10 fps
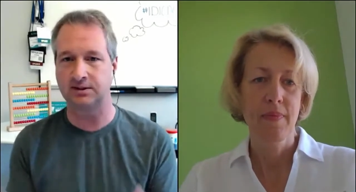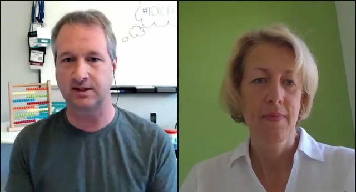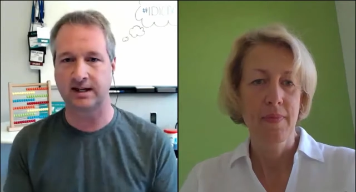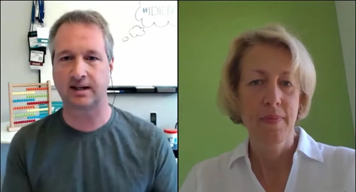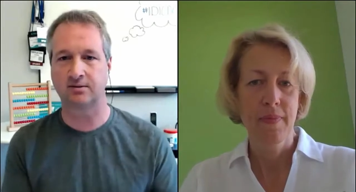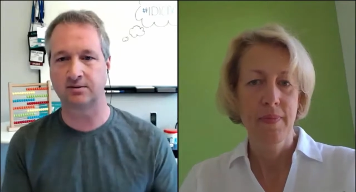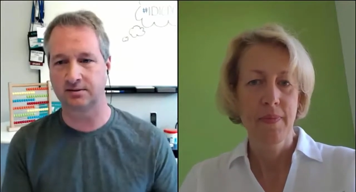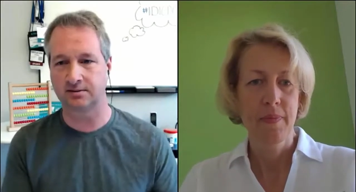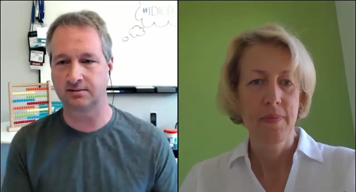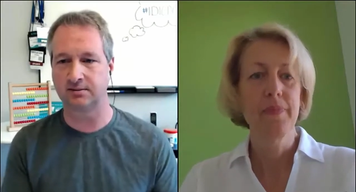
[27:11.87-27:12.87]
Speaker 1: you know, hang out.
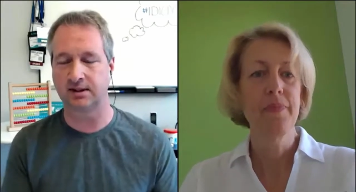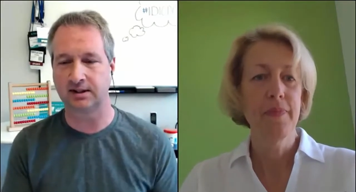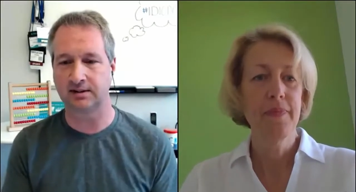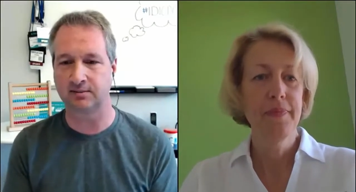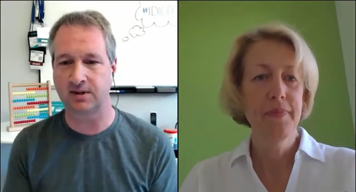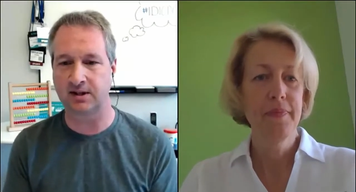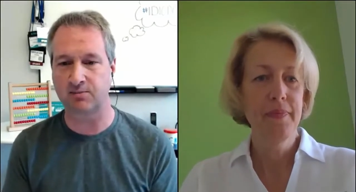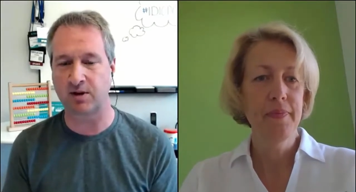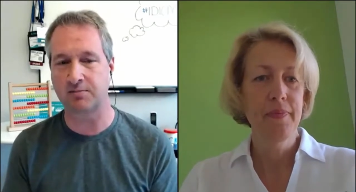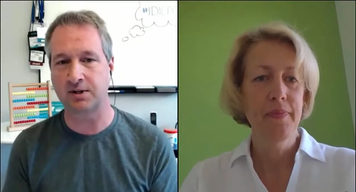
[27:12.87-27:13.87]
And, and then things
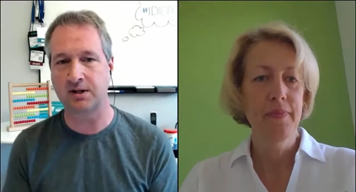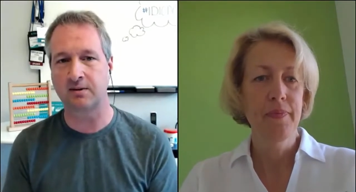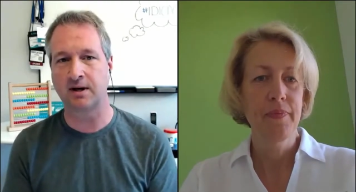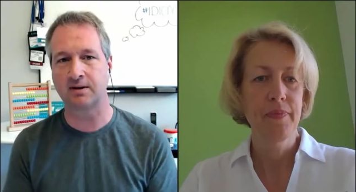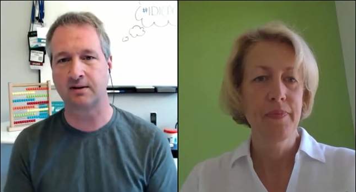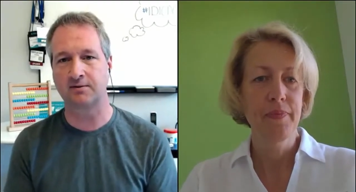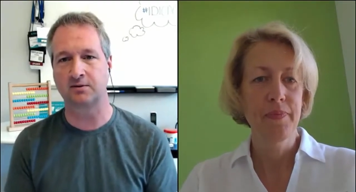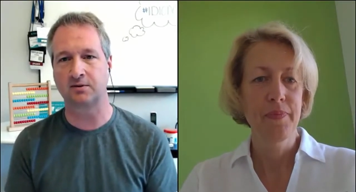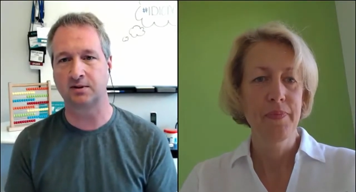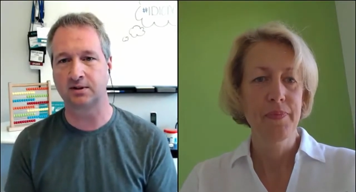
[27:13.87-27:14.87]
might peter out
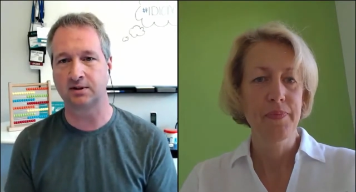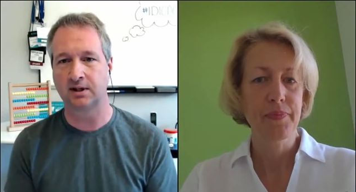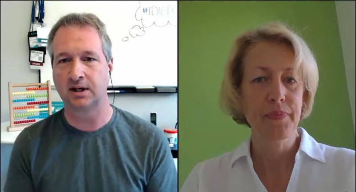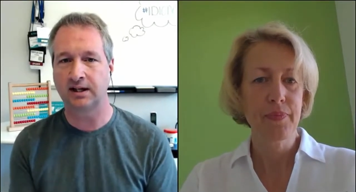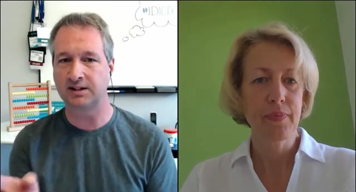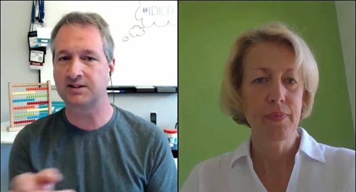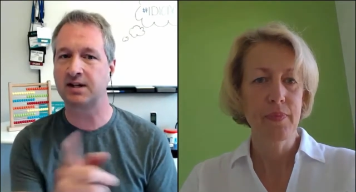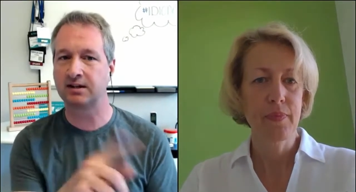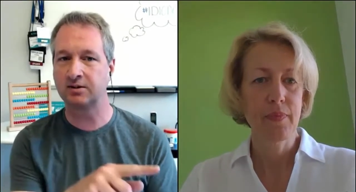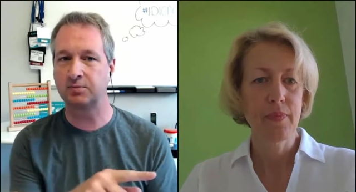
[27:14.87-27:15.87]
after a, an
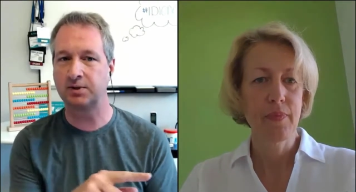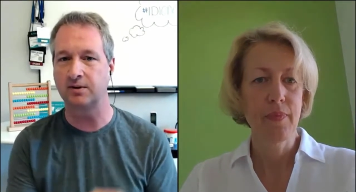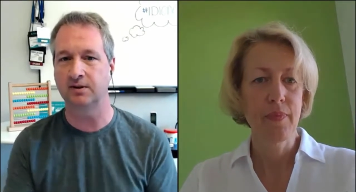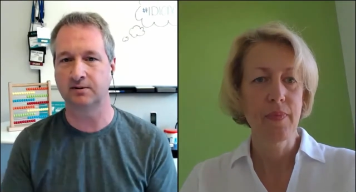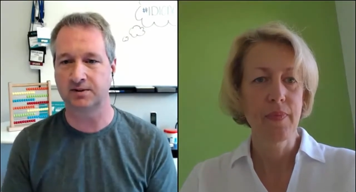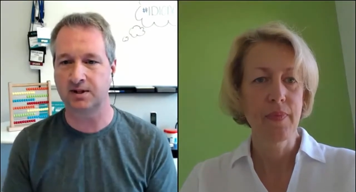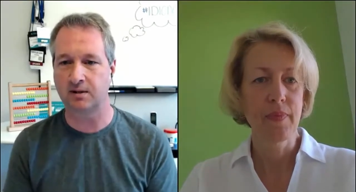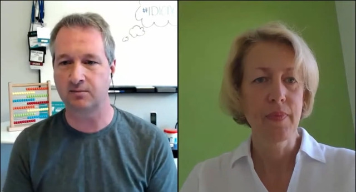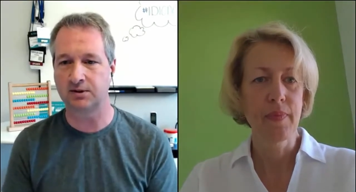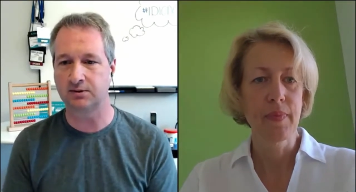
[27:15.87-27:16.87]
extended period of
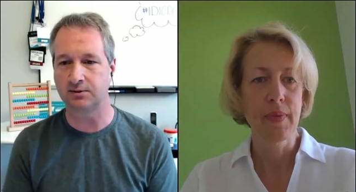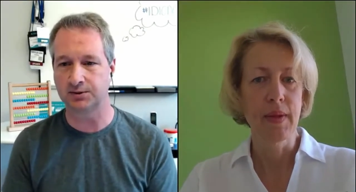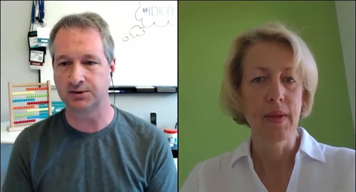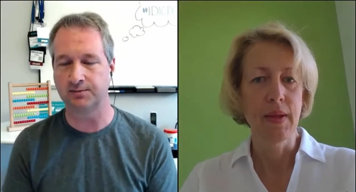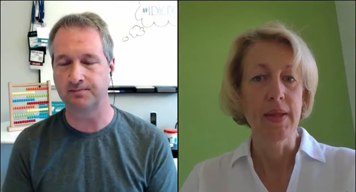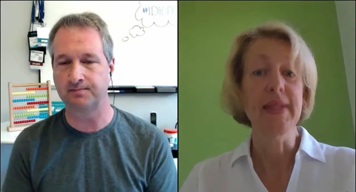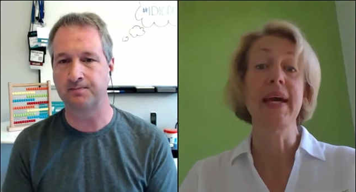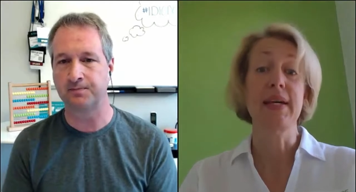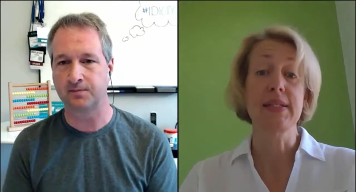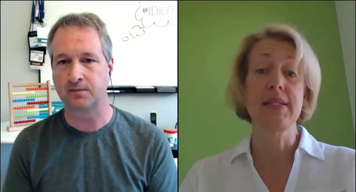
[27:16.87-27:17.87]
time, too. So,
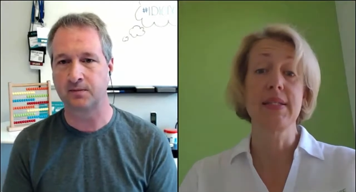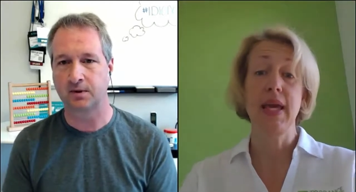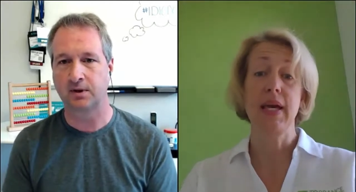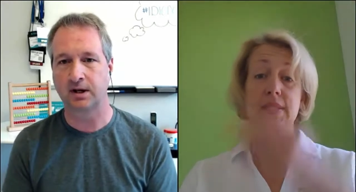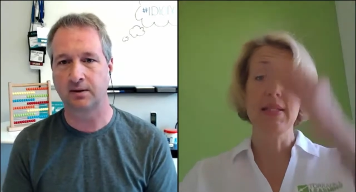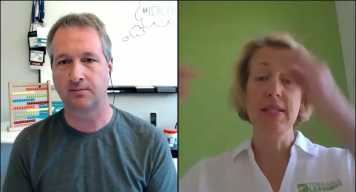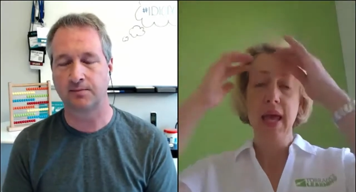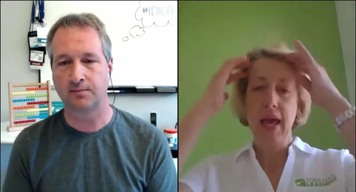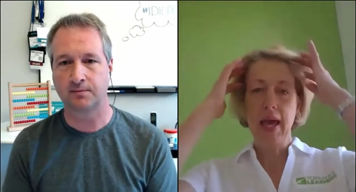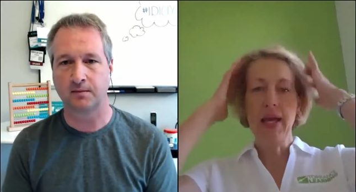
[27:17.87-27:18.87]
Speaker 2: yes, yes.
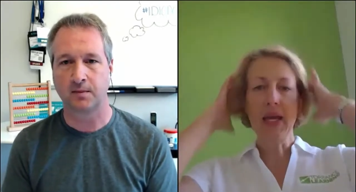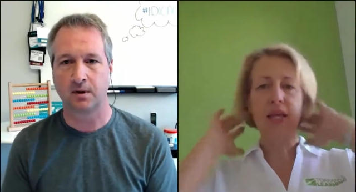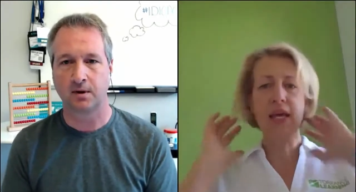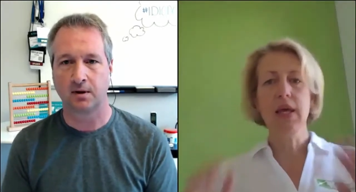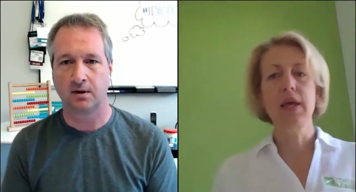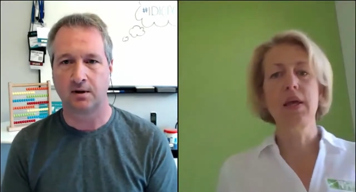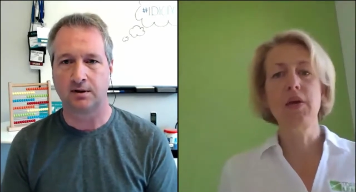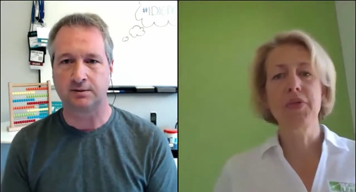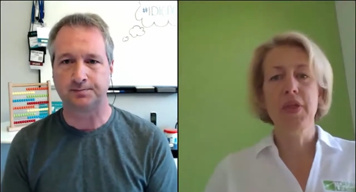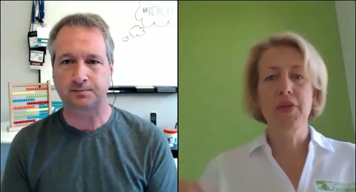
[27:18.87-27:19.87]
And I think, you
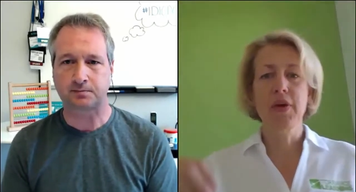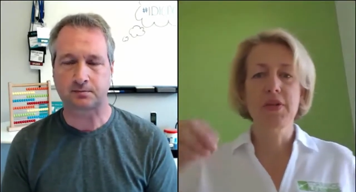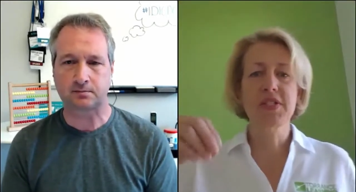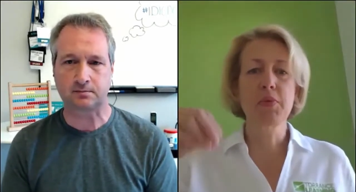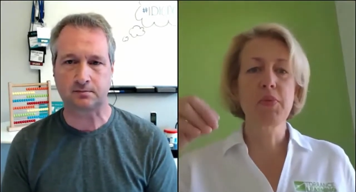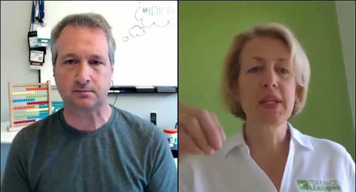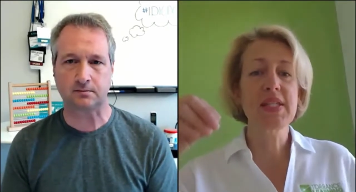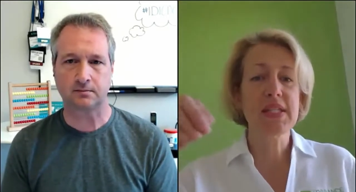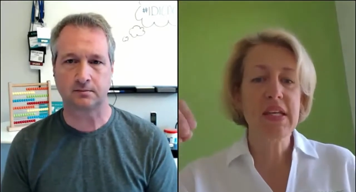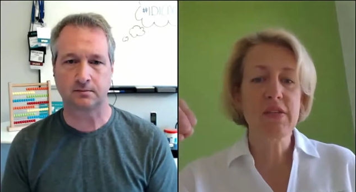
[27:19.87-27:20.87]
know, the, the really
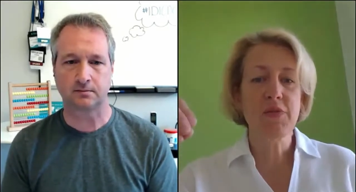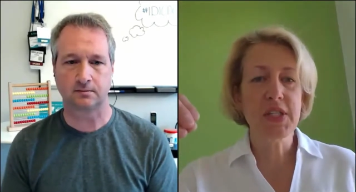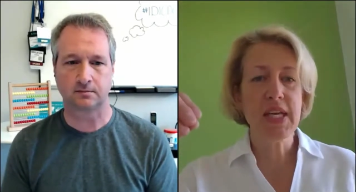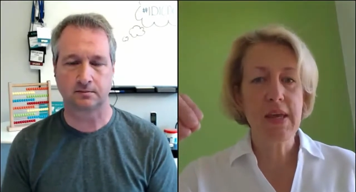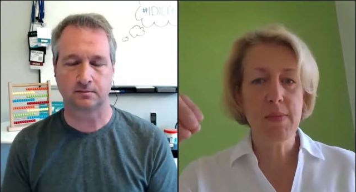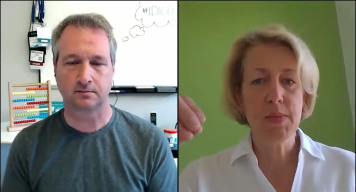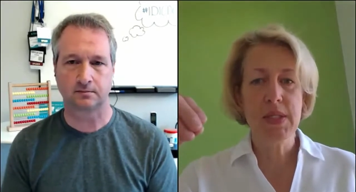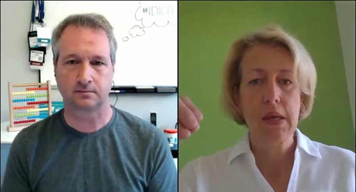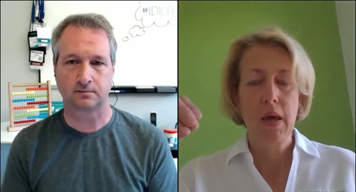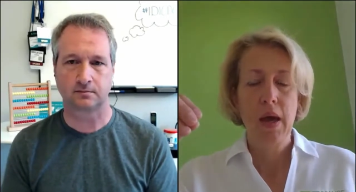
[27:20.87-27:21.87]
successful
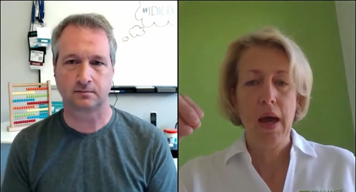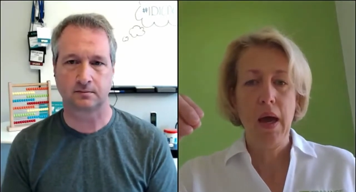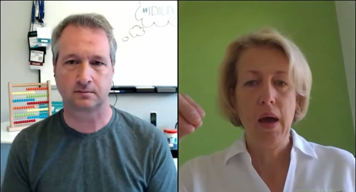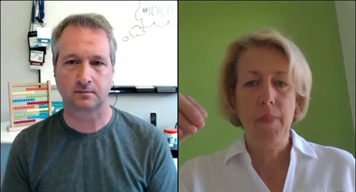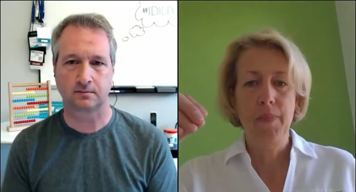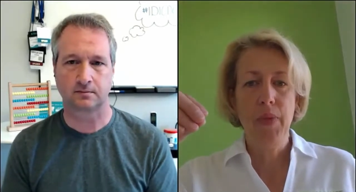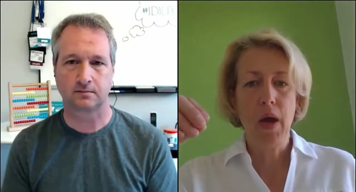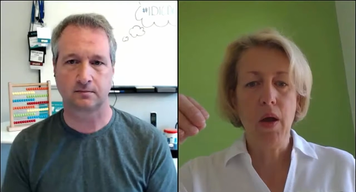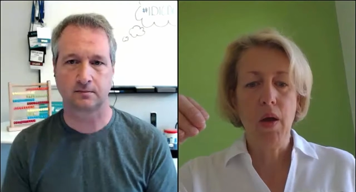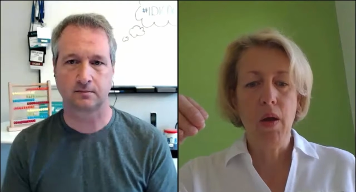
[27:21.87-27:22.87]
teams um,
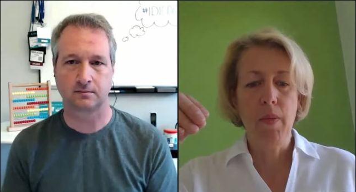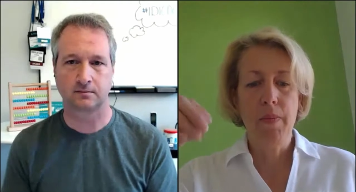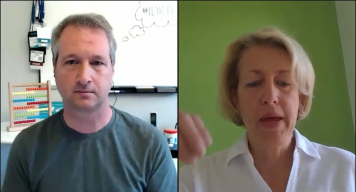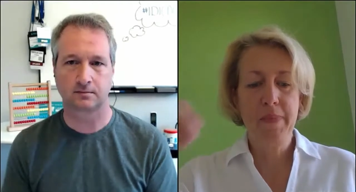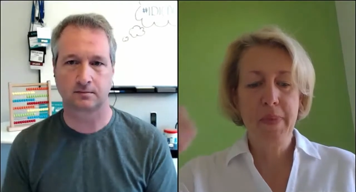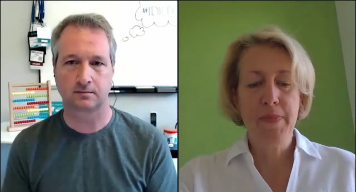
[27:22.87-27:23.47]
are made of